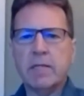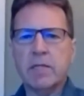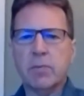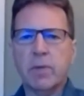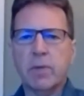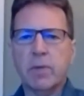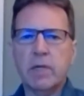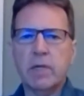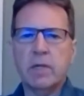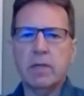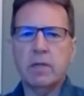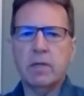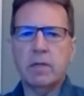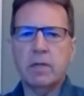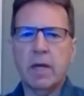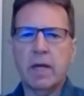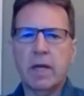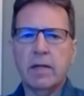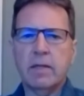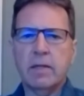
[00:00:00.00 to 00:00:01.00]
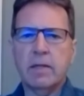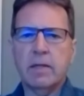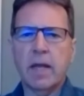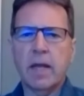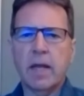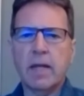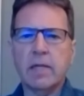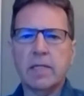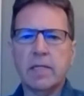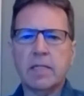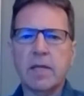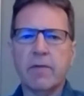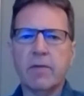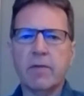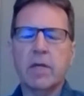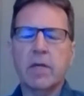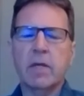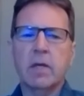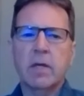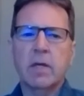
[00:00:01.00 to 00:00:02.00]
win in,
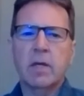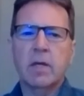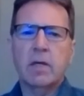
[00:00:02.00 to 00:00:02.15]
'97,